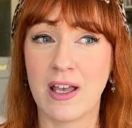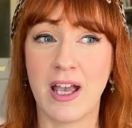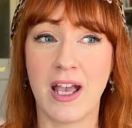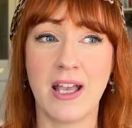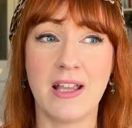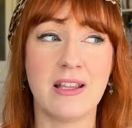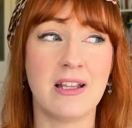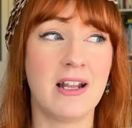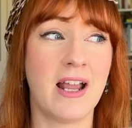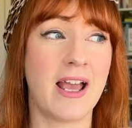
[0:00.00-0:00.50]

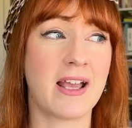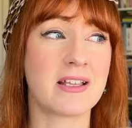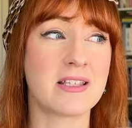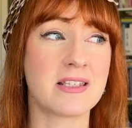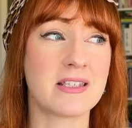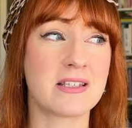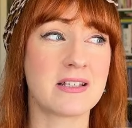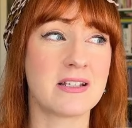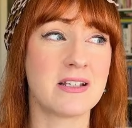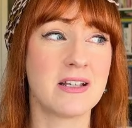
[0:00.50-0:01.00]
in the
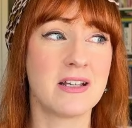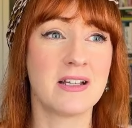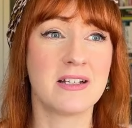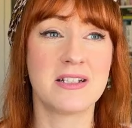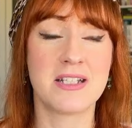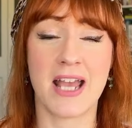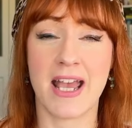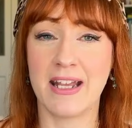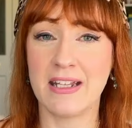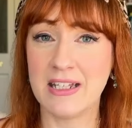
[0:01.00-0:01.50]
next
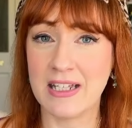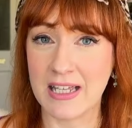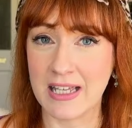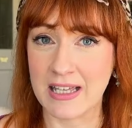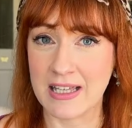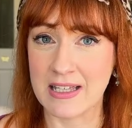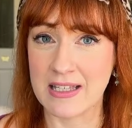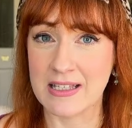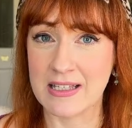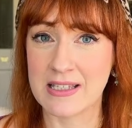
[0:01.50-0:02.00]
10
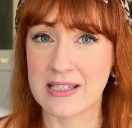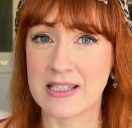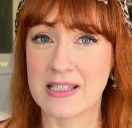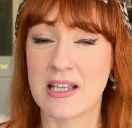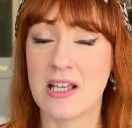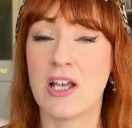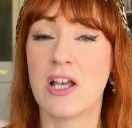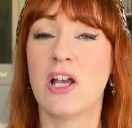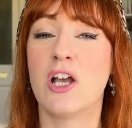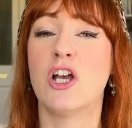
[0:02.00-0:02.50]
years,